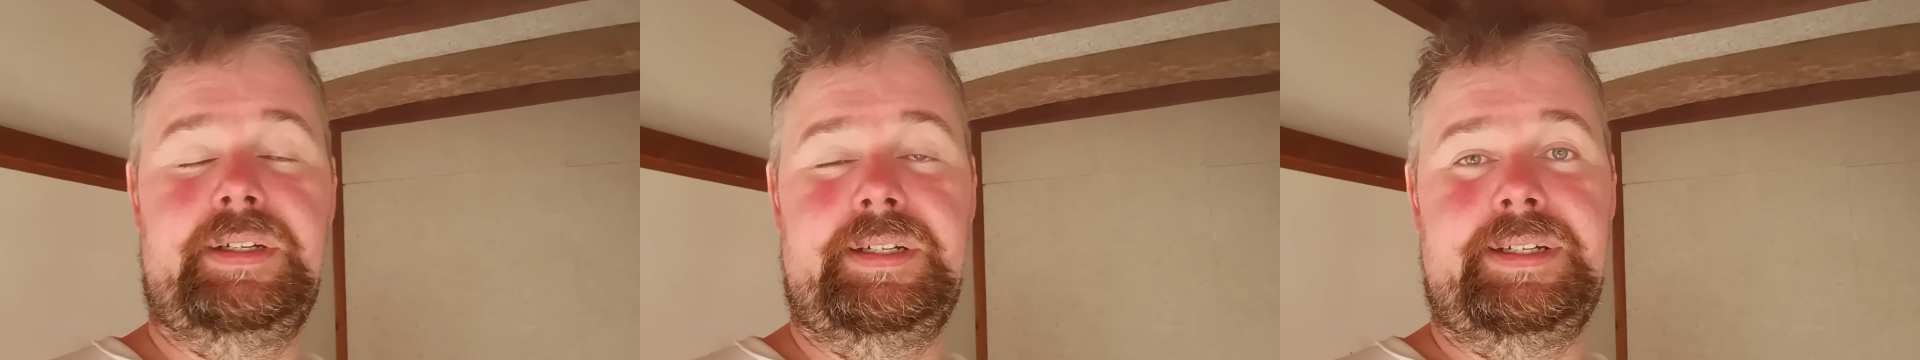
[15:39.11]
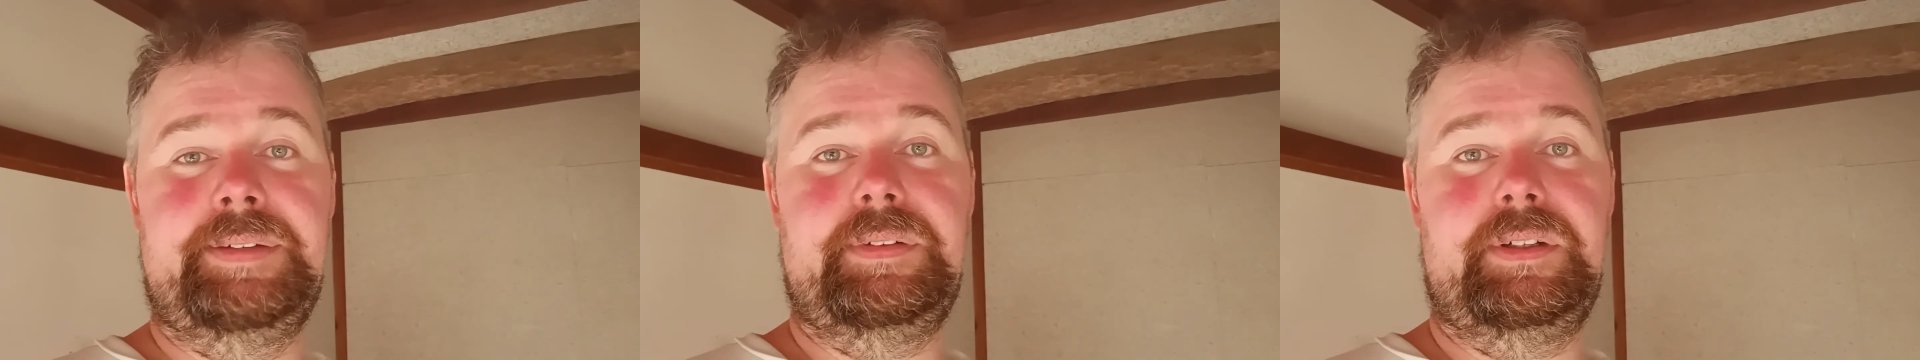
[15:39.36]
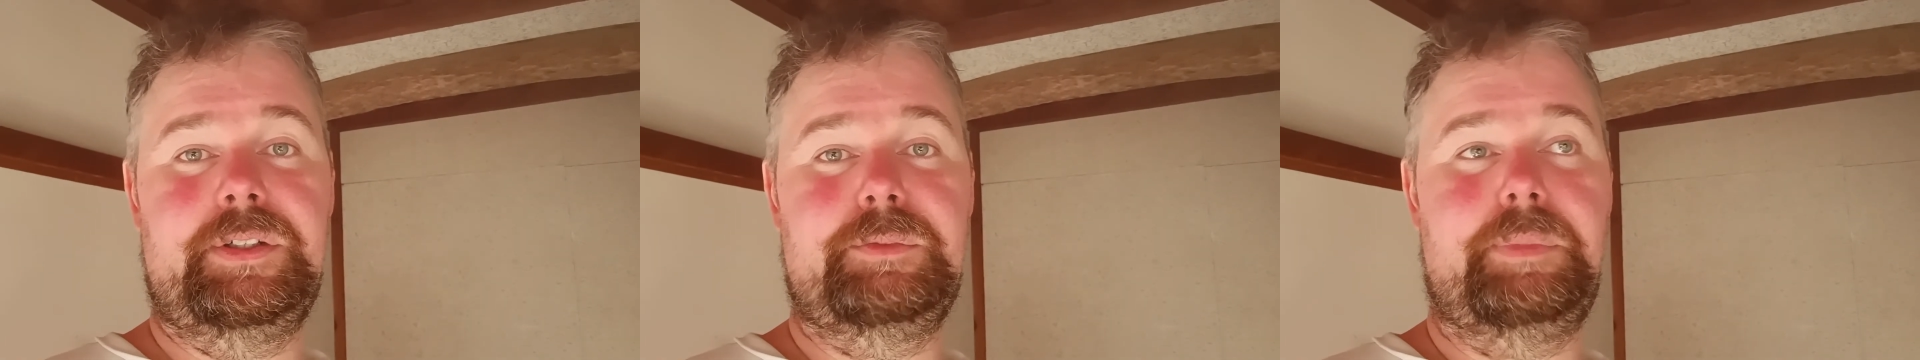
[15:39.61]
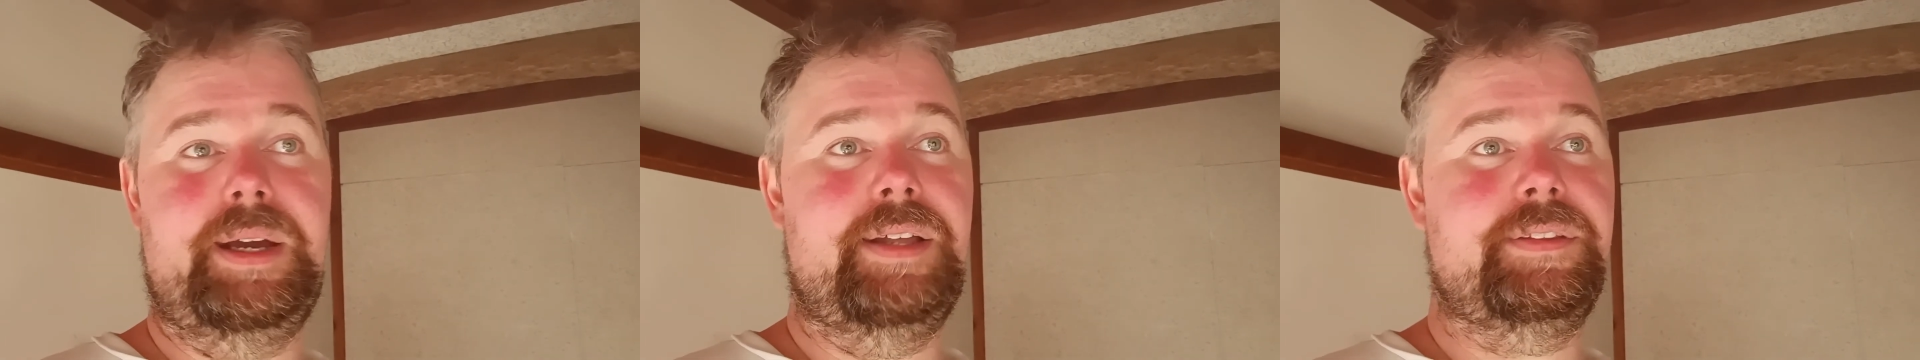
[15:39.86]

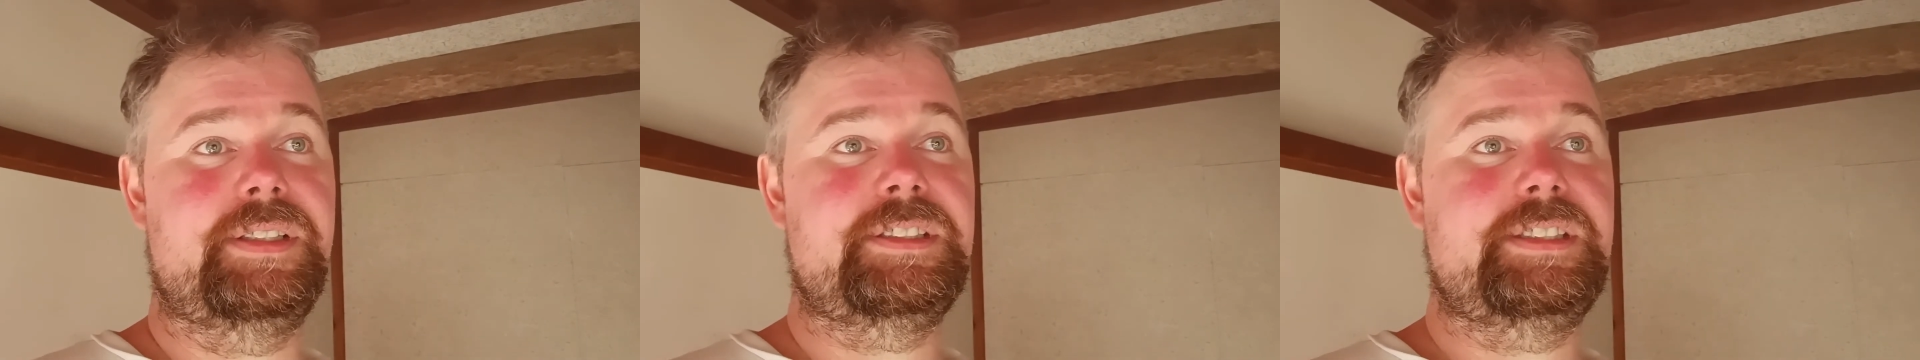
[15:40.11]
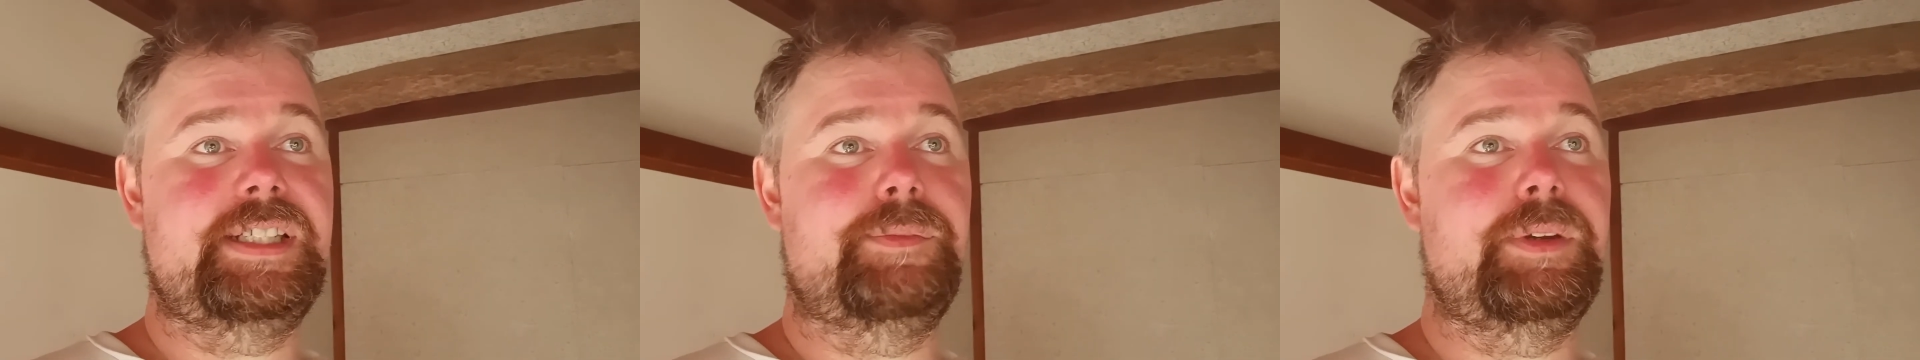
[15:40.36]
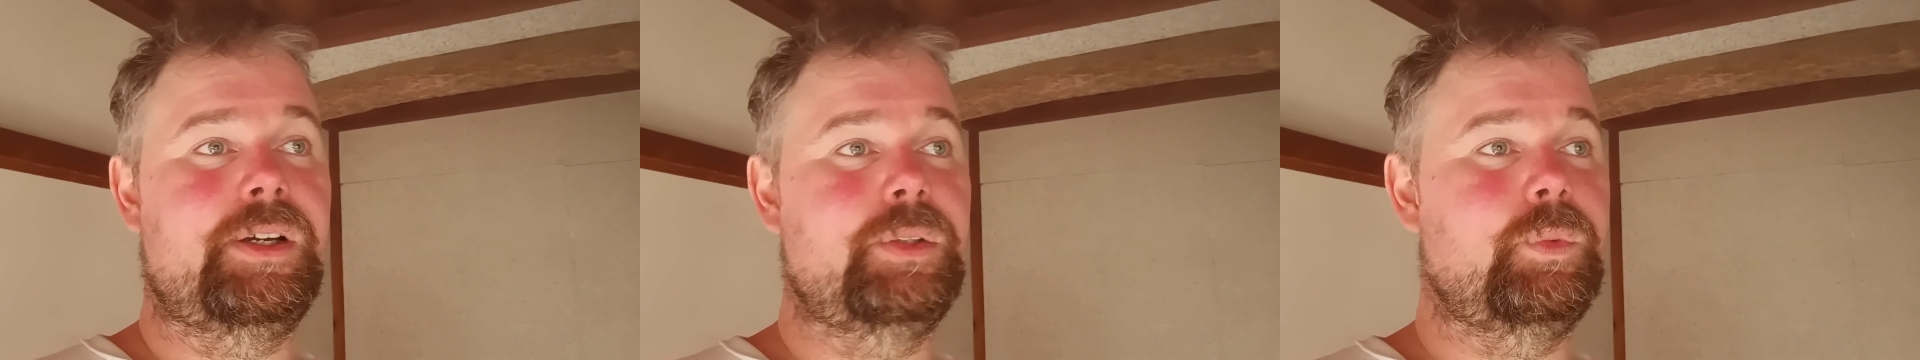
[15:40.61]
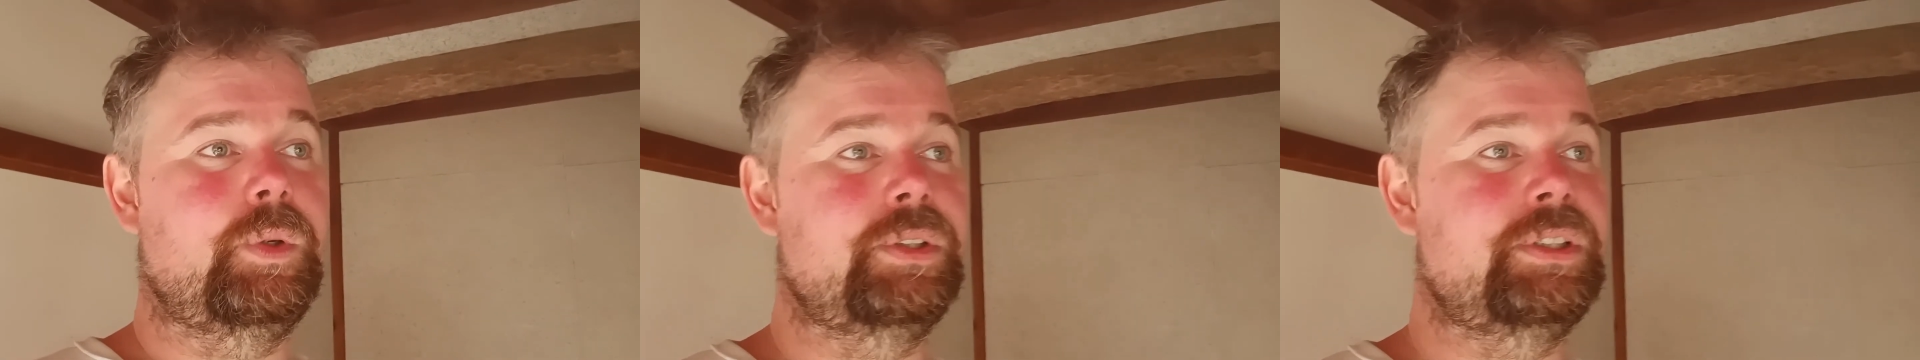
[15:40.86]
in steaming
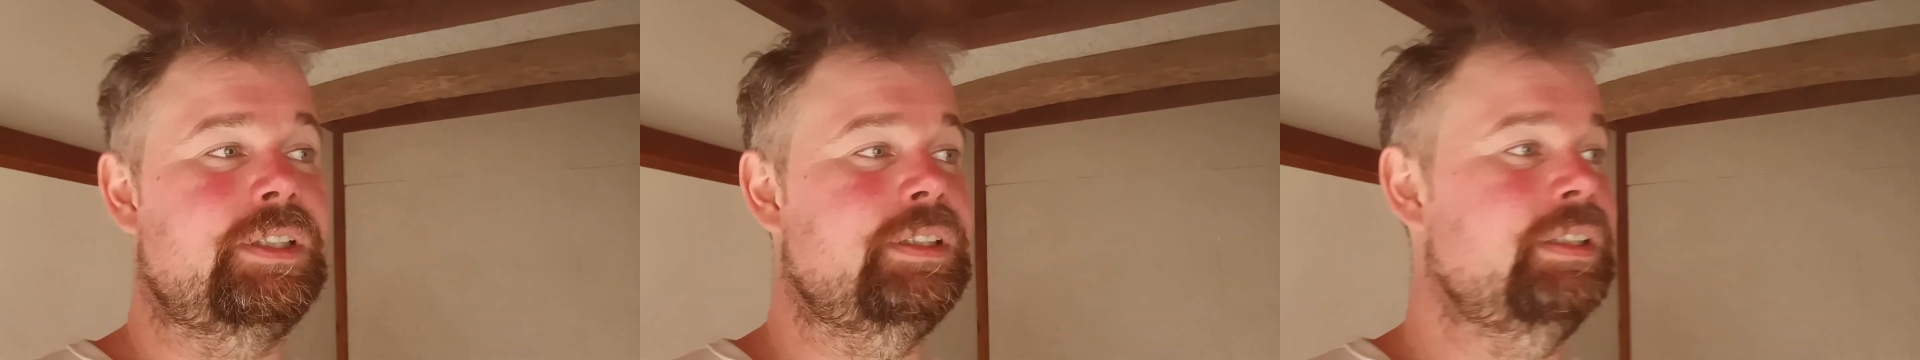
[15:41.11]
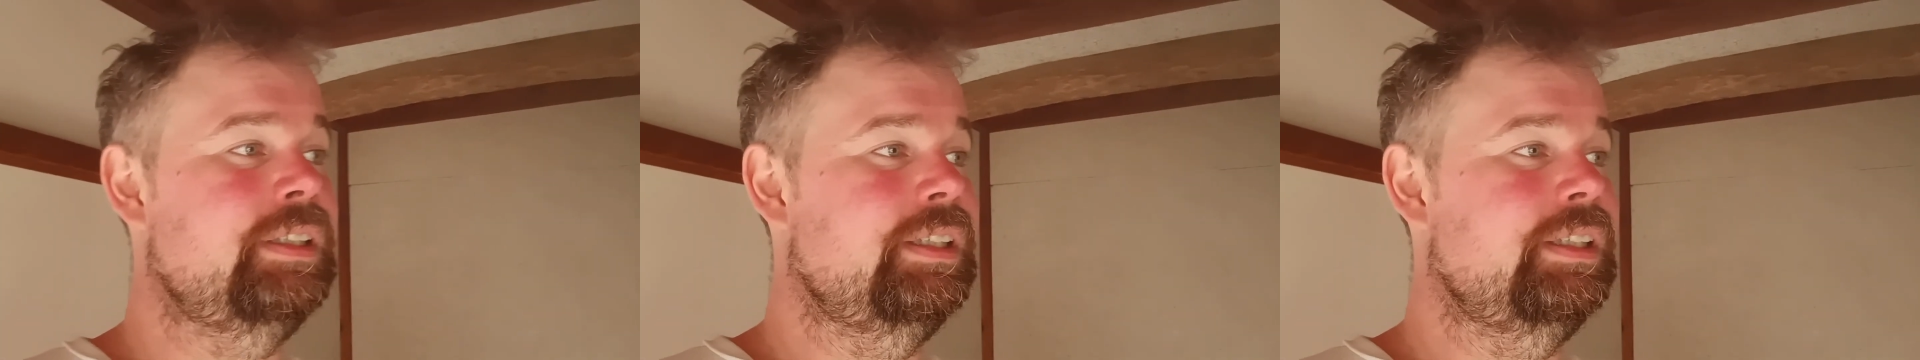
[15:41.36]
hot water,